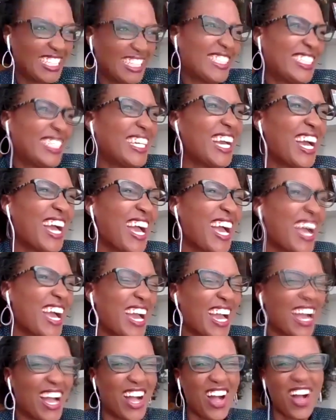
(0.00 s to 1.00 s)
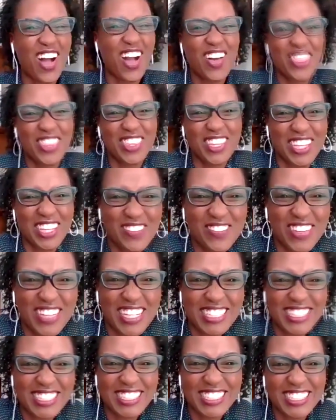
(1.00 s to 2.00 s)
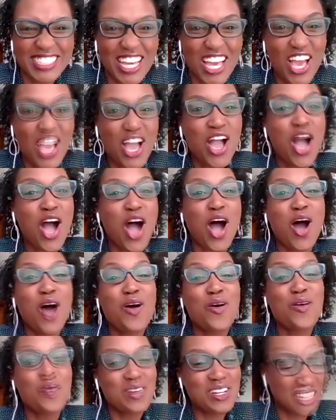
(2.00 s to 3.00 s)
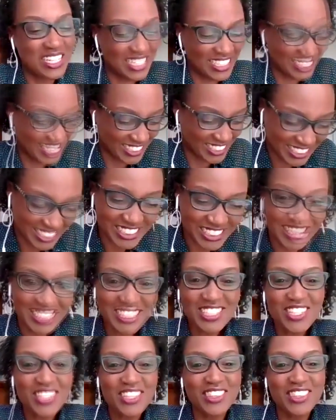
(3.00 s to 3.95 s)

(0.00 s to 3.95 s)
that we have books that we have not written. So we need to